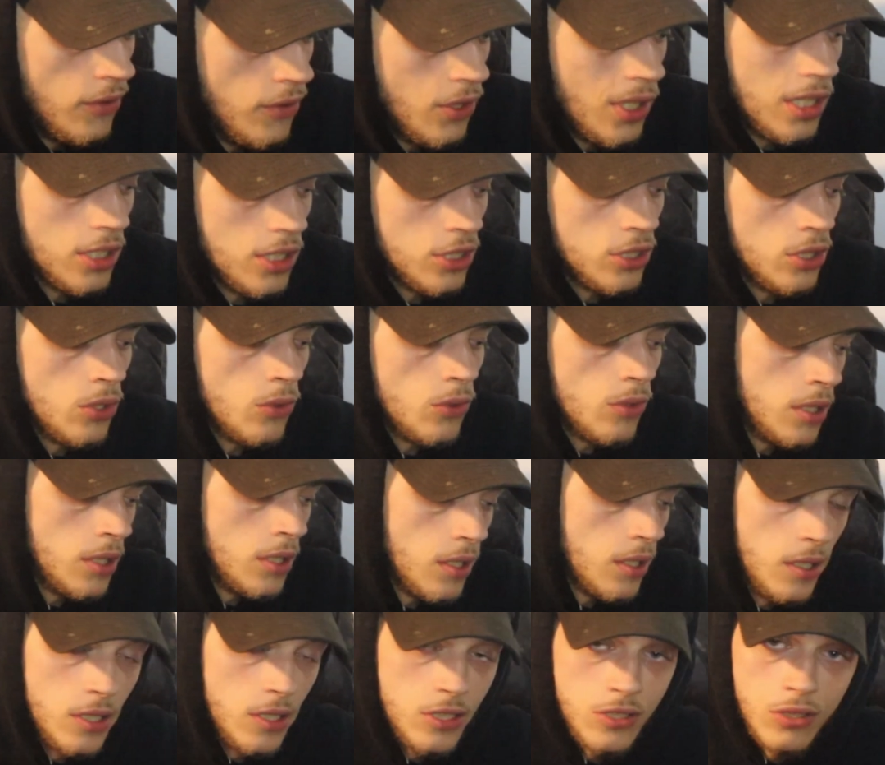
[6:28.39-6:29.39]
If you guys know
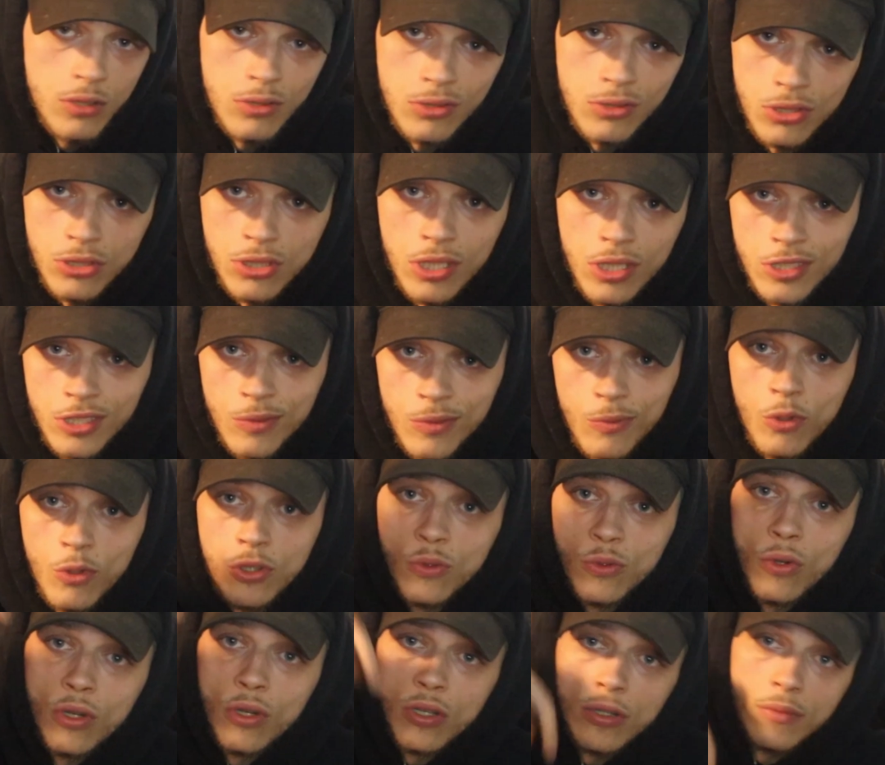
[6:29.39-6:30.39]
any of their socials, you guys are
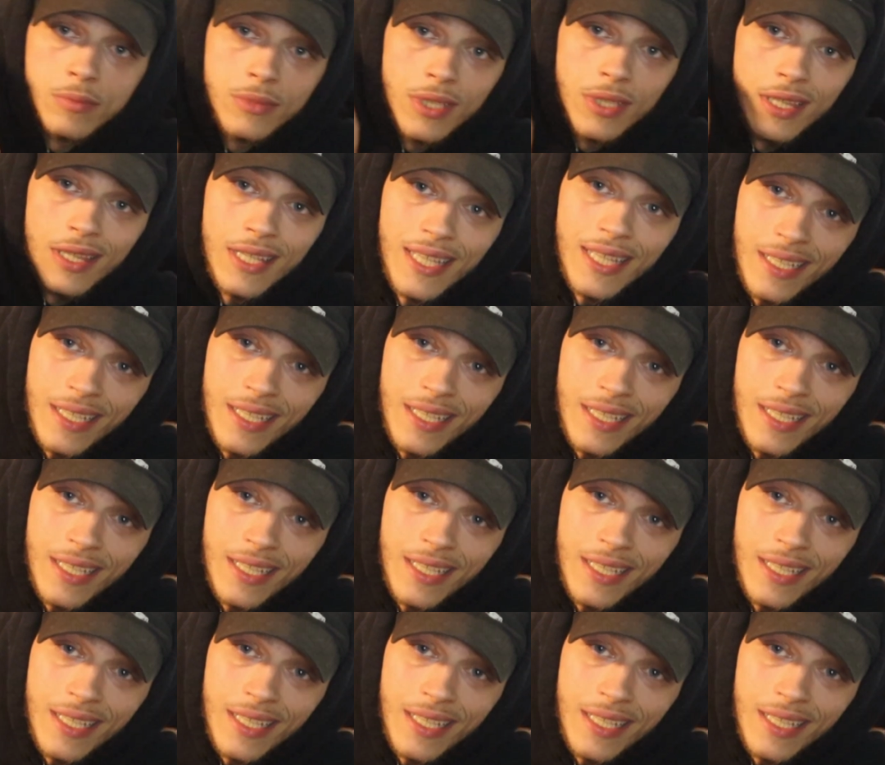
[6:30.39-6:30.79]
more than welcome to